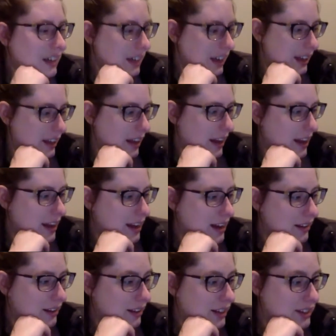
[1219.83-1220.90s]
And
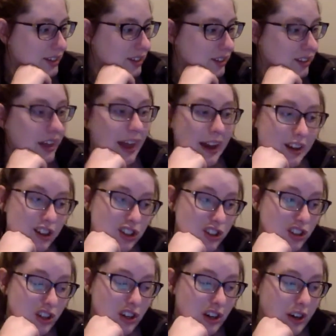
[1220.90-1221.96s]
then this last
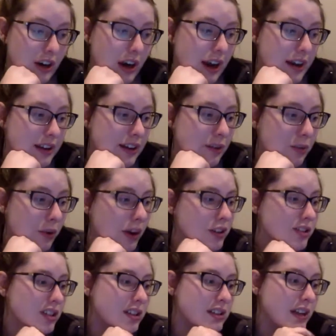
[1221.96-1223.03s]
year, I didn't
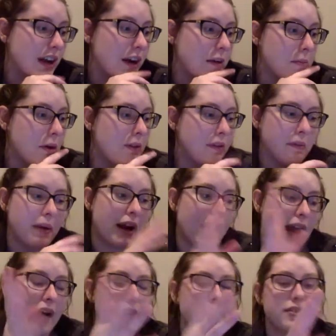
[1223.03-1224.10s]
watch the entire movie, but I
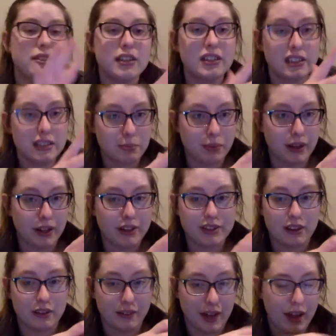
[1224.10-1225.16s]
have seen splits
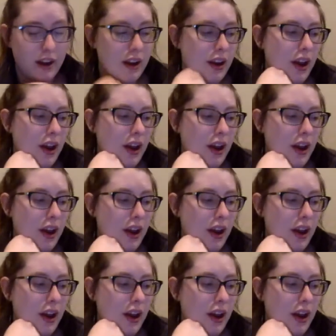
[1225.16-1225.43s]
of it.